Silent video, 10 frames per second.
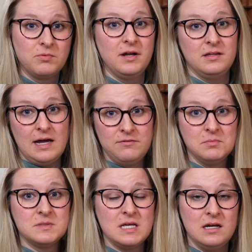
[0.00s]
with
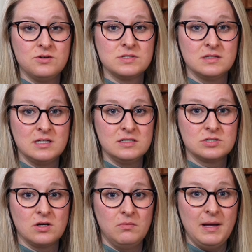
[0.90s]
having potatoes and
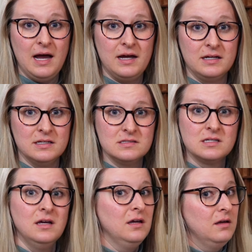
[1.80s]
things go bad, is
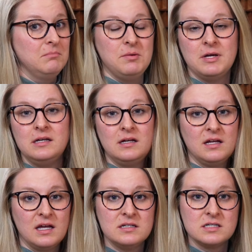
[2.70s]
maybe I
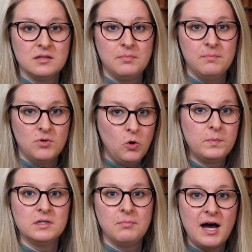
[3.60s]
didn't get to
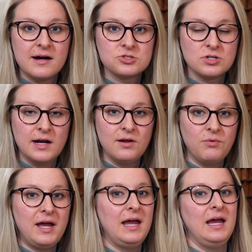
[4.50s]
open the box right
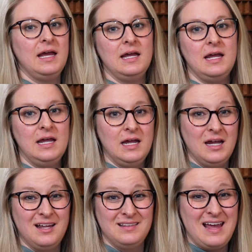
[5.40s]
away
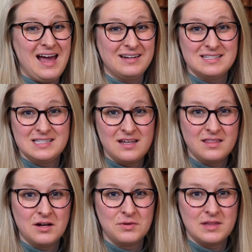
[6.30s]
and they had to sit in
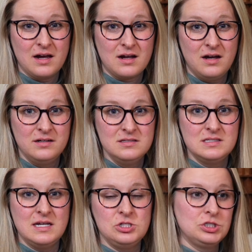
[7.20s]
there with that
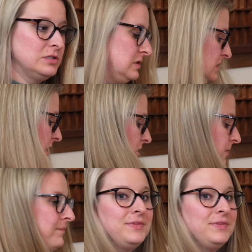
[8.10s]
condensation. So